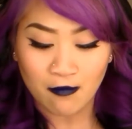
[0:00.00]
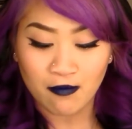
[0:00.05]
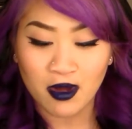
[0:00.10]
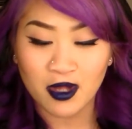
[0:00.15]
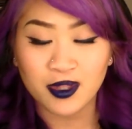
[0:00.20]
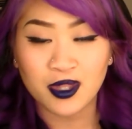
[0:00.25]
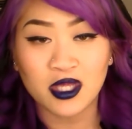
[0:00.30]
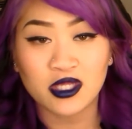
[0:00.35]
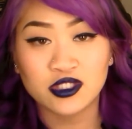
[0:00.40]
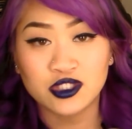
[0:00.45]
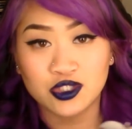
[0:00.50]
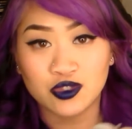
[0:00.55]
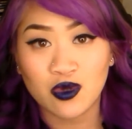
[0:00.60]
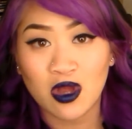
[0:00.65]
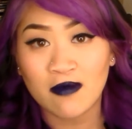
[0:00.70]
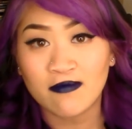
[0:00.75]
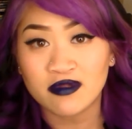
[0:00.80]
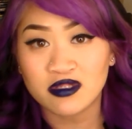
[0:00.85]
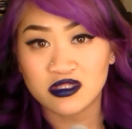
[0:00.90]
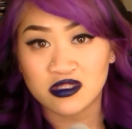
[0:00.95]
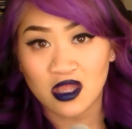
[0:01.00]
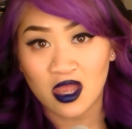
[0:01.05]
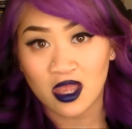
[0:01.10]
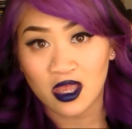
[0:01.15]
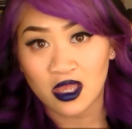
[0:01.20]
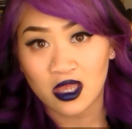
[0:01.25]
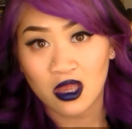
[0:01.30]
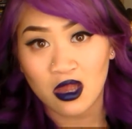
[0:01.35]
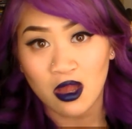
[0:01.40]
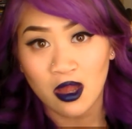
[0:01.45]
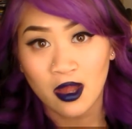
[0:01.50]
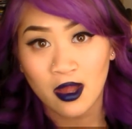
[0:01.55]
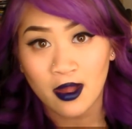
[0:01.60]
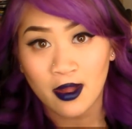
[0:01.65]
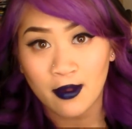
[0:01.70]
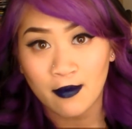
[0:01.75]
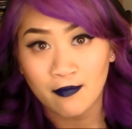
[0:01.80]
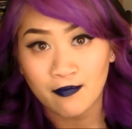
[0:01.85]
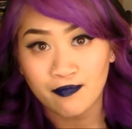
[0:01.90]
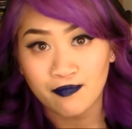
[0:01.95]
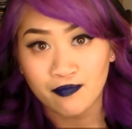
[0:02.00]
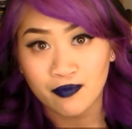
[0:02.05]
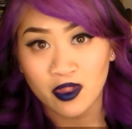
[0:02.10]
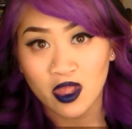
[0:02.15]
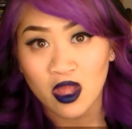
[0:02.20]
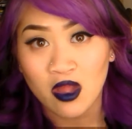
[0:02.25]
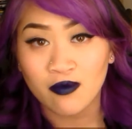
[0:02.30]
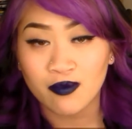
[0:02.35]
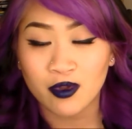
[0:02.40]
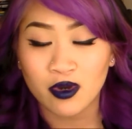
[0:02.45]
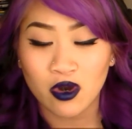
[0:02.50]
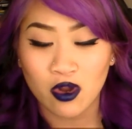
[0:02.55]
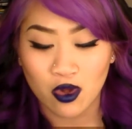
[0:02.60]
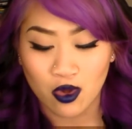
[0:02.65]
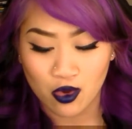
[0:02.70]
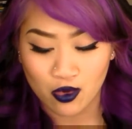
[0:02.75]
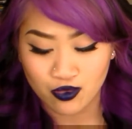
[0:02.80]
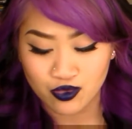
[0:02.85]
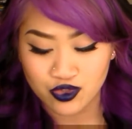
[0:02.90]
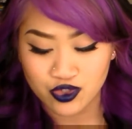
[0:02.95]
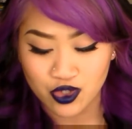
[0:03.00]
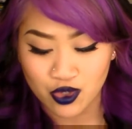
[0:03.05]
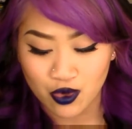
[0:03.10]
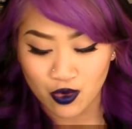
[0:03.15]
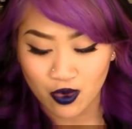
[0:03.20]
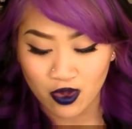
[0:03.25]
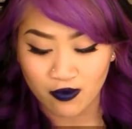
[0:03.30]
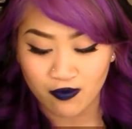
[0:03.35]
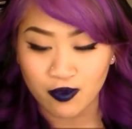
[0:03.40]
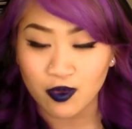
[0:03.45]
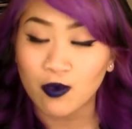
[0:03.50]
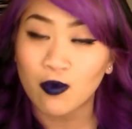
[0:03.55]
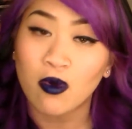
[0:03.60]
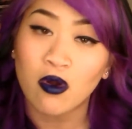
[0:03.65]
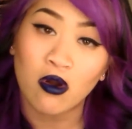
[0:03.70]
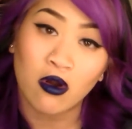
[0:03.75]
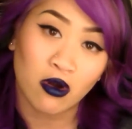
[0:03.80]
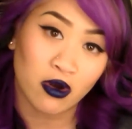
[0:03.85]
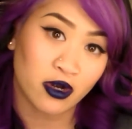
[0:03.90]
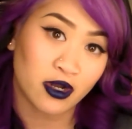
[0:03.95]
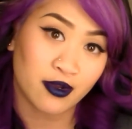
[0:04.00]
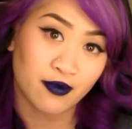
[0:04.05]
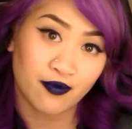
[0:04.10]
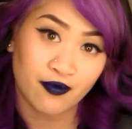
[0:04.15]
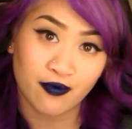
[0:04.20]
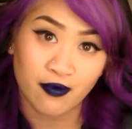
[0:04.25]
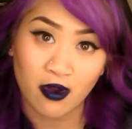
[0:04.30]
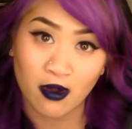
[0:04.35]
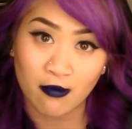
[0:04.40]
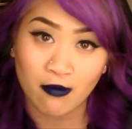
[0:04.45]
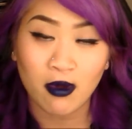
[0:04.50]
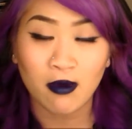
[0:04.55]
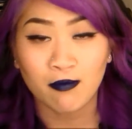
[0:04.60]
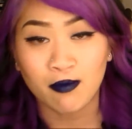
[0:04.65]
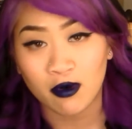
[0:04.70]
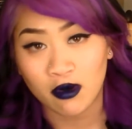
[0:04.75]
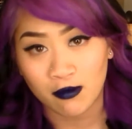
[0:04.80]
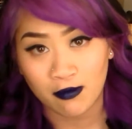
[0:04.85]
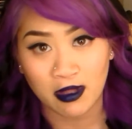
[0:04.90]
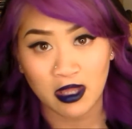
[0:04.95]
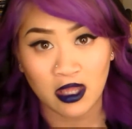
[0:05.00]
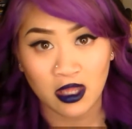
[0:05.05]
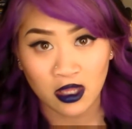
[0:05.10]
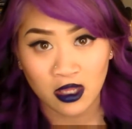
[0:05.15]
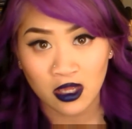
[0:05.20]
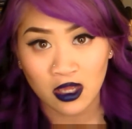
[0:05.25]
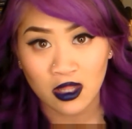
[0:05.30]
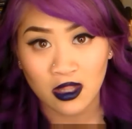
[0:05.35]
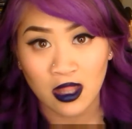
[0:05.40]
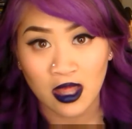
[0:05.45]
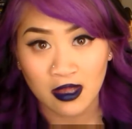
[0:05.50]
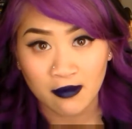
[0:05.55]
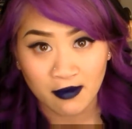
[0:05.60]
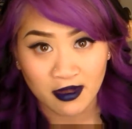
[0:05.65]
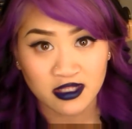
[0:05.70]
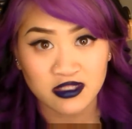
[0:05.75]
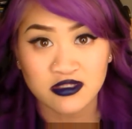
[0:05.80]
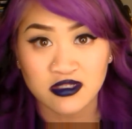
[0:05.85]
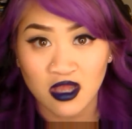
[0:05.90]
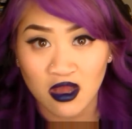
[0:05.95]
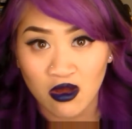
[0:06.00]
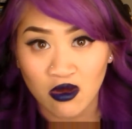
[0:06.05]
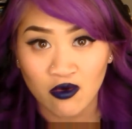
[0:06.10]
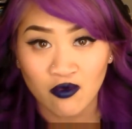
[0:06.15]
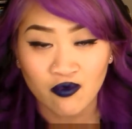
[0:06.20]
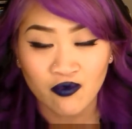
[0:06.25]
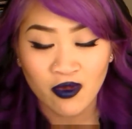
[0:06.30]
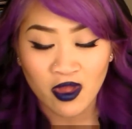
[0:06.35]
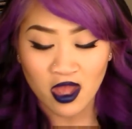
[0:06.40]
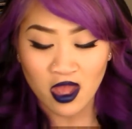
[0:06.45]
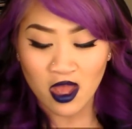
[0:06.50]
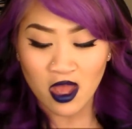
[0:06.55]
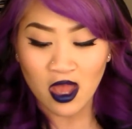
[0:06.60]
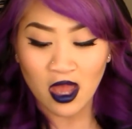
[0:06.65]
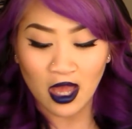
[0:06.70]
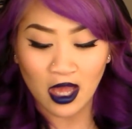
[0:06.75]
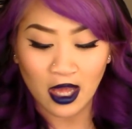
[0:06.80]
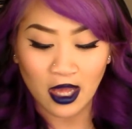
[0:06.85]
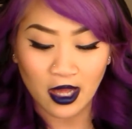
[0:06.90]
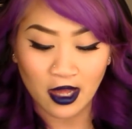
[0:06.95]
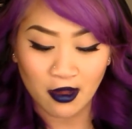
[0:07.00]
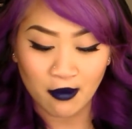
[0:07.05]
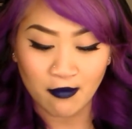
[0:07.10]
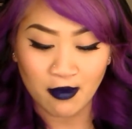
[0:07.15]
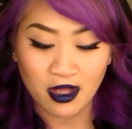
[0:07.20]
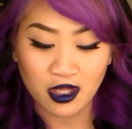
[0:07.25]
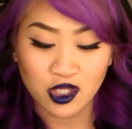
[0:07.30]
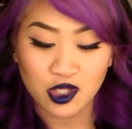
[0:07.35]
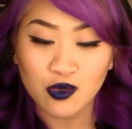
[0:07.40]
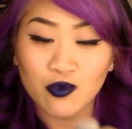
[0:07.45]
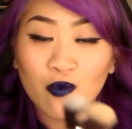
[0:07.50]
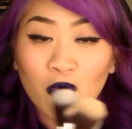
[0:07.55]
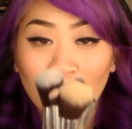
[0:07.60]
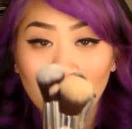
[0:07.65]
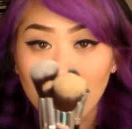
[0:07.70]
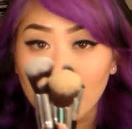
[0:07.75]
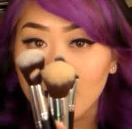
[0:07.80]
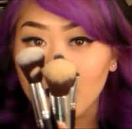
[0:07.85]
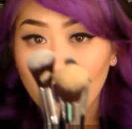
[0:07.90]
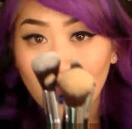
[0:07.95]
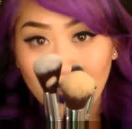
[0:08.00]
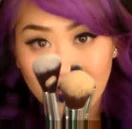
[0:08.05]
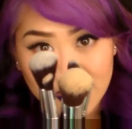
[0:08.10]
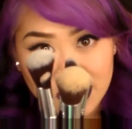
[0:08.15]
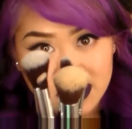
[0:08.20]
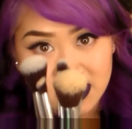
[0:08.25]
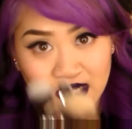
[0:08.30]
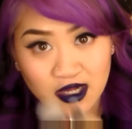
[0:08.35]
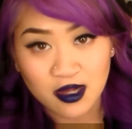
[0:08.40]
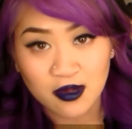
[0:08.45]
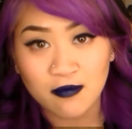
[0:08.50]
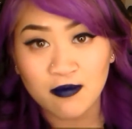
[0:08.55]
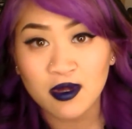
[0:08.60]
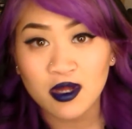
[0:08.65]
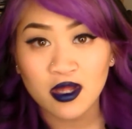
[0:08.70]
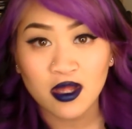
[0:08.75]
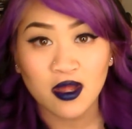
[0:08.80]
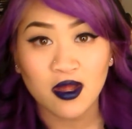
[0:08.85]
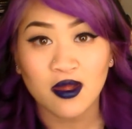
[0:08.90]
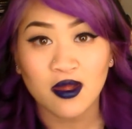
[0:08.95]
But they do have a site of their own, so if you aren't from Burbank, like myself, and you want to buy some,